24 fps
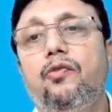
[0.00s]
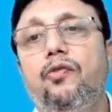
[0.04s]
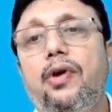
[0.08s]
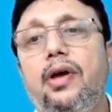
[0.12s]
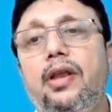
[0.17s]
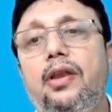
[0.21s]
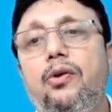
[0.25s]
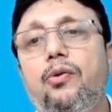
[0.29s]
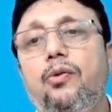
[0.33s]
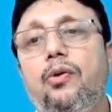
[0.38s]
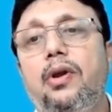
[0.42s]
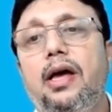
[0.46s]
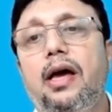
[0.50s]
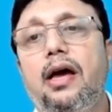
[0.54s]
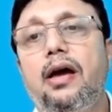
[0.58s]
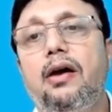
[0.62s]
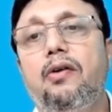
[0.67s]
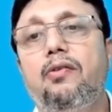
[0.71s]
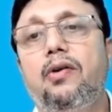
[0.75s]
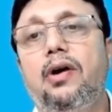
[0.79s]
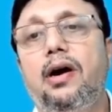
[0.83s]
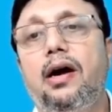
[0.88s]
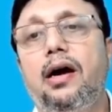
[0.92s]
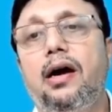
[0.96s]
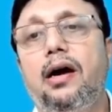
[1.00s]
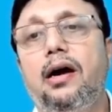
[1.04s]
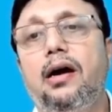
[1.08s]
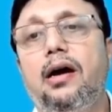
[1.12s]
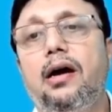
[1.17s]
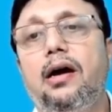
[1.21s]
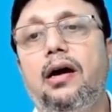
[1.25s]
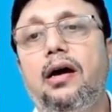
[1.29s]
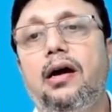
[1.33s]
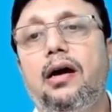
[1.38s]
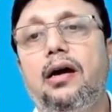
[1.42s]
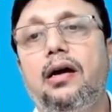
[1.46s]
when you will have
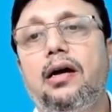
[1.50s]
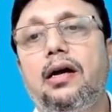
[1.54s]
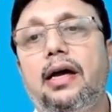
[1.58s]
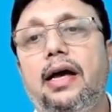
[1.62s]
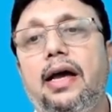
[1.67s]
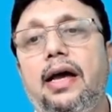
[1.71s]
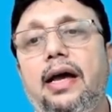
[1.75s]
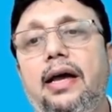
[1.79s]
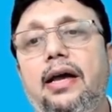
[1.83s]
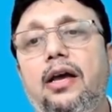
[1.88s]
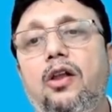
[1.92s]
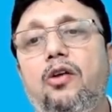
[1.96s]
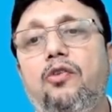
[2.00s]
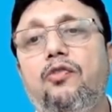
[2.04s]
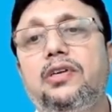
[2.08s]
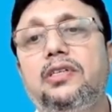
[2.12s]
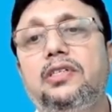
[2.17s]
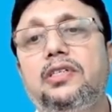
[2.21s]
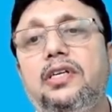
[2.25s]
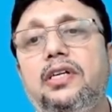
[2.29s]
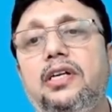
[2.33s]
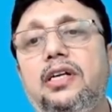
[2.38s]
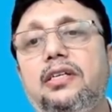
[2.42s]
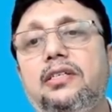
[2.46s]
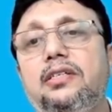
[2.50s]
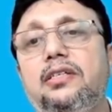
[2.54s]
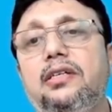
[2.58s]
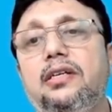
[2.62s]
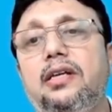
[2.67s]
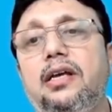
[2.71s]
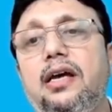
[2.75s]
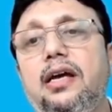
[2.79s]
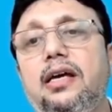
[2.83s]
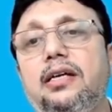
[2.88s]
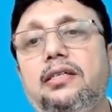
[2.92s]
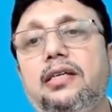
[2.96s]
angle of
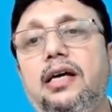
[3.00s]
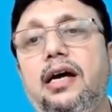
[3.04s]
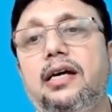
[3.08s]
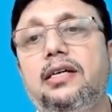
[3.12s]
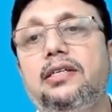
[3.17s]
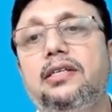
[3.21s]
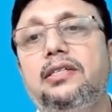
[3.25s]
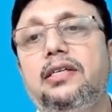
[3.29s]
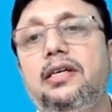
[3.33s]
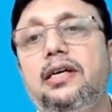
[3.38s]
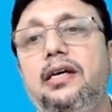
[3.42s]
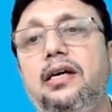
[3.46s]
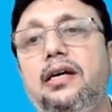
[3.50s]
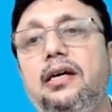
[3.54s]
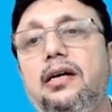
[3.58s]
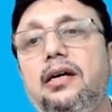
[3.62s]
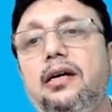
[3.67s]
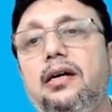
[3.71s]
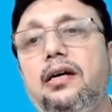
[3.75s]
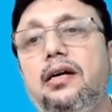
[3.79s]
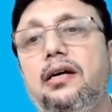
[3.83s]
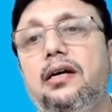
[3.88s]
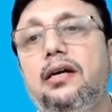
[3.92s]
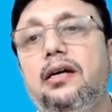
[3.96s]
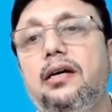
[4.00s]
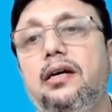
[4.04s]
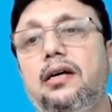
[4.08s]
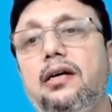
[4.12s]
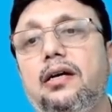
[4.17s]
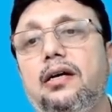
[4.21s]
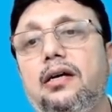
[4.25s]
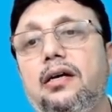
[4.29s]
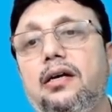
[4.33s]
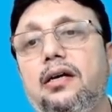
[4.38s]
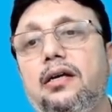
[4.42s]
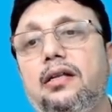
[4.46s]
incidence as IC,
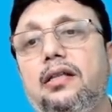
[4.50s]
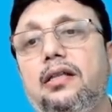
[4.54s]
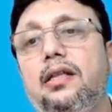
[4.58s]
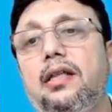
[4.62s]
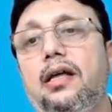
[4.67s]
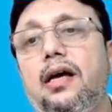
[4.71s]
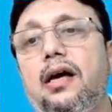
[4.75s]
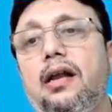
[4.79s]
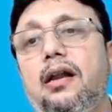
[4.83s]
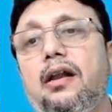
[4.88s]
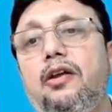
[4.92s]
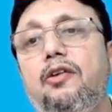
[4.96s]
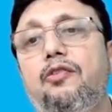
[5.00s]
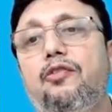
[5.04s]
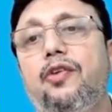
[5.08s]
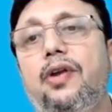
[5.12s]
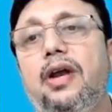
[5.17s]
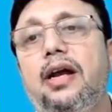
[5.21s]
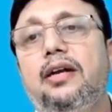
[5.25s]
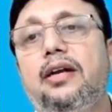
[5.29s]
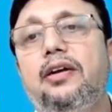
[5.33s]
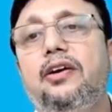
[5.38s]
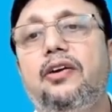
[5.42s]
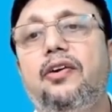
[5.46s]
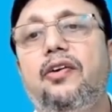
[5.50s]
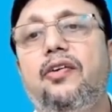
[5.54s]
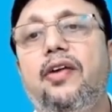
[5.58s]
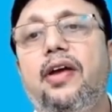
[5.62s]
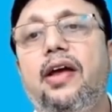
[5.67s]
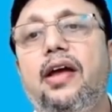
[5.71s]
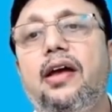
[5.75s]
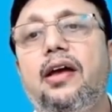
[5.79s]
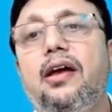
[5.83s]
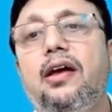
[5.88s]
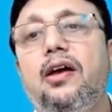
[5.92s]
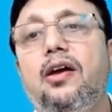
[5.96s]
the refracted
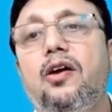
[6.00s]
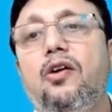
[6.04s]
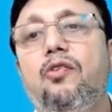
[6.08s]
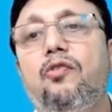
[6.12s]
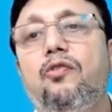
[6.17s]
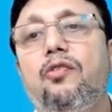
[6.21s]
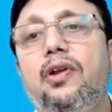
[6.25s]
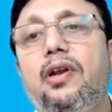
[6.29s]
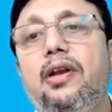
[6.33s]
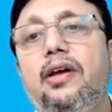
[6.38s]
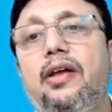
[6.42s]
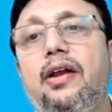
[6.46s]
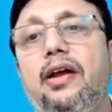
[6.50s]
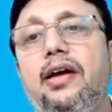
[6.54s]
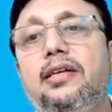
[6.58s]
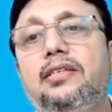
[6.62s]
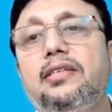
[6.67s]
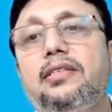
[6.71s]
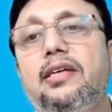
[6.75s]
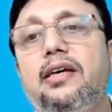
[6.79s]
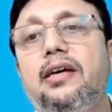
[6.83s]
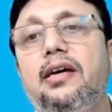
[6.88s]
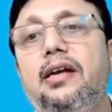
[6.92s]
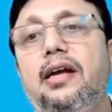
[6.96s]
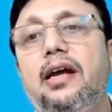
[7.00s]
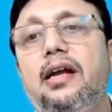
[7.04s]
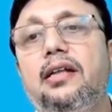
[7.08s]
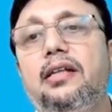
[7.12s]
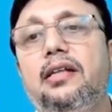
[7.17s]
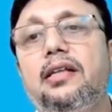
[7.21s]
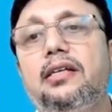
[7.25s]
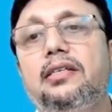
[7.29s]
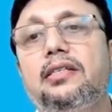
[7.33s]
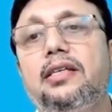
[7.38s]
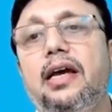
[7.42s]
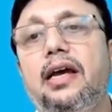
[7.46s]
ray will graze here
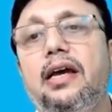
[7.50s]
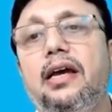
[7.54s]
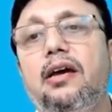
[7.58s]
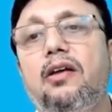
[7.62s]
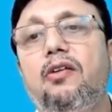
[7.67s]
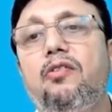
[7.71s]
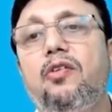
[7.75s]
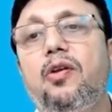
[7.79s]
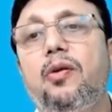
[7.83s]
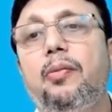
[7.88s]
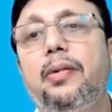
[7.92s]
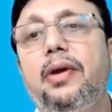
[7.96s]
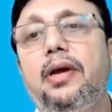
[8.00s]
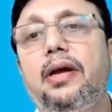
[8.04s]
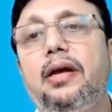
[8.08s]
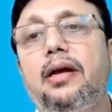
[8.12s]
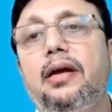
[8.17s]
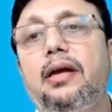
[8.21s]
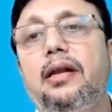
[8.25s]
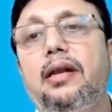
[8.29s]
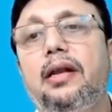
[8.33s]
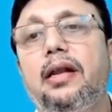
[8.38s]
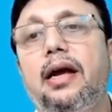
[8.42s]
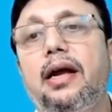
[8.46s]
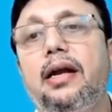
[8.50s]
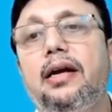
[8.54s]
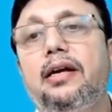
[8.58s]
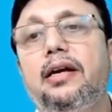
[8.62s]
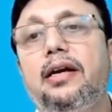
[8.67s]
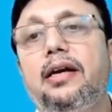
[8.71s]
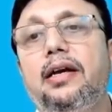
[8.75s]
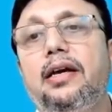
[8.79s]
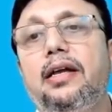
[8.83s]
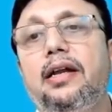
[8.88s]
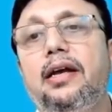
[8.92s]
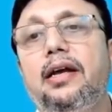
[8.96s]
and this angle will be
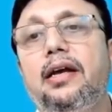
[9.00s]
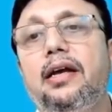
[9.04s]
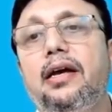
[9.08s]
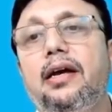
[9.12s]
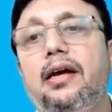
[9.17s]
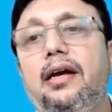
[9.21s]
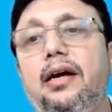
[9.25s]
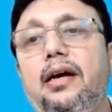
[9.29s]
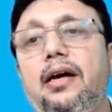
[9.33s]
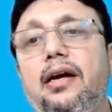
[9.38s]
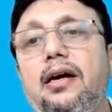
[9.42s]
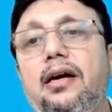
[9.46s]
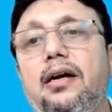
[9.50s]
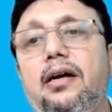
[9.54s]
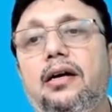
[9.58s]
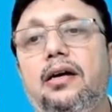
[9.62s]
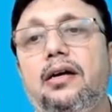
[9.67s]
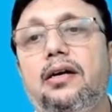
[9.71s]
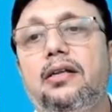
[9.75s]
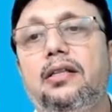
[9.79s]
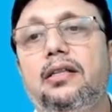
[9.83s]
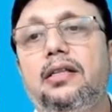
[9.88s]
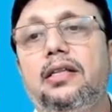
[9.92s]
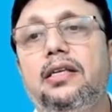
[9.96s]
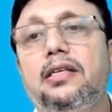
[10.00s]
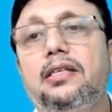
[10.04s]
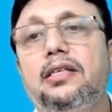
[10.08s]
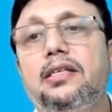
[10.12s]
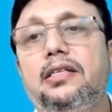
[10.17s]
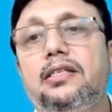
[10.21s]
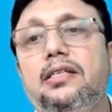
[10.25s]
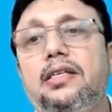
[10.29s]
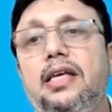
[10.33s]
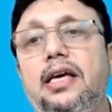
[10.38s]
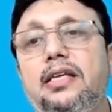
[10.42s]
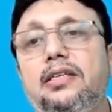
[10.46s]
90 degree.
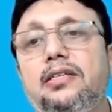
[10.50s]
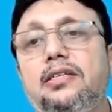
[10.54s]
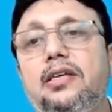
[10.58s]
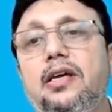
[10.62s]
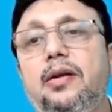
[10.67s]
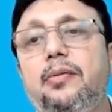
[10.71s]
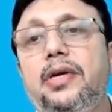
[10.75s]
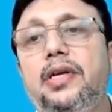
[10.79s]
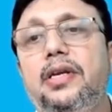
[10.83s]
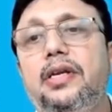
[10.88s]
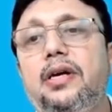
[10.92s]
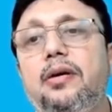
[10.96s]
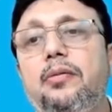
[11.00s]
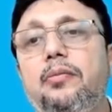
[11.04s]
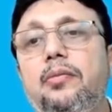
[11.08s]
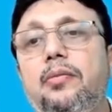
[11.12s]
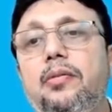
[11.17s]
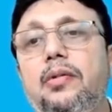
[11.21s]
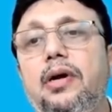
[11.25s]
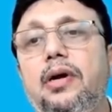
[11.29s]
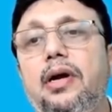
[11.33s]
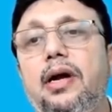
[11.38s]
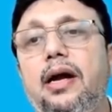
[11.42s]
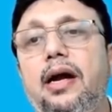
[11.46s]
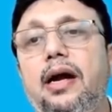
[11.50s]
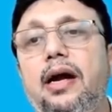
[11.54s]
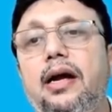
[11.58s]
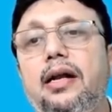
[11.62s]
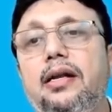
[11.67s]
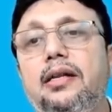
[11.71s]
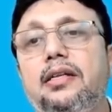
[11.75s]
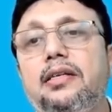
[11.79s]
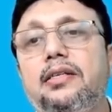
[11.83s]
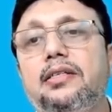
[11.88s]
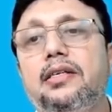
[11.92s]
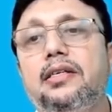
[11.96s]
This is denser medium
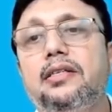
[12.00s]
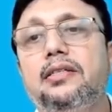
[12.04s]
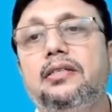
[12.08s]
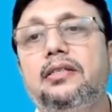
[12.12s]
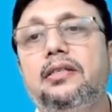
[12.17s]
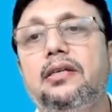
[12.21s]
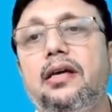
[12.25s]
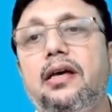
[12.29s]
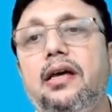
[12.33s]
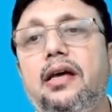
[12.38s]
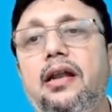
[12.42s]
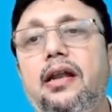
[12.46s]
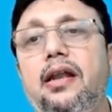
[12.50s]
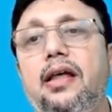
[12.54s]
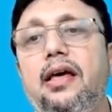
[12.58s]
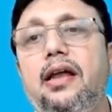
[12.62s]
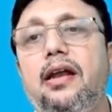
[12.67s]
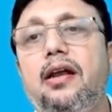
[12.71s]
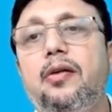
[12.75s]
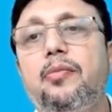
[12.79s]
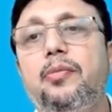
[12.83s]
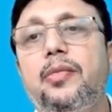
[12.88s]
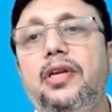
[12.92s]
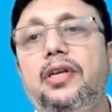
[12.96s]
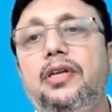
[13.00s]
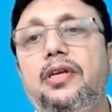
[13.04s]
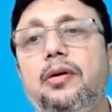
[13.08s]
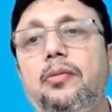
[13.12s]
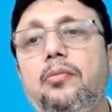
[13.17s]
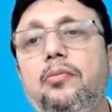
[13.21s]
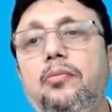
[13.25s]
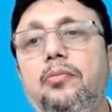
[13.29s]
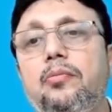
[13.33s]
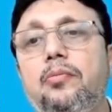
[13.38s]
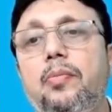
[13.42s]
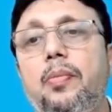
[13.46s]
and this is rarer
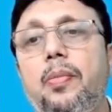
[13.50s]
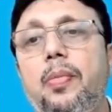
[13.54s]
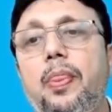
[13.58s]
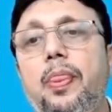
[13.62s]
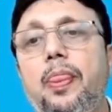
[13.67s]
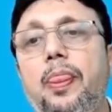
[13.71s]
medium.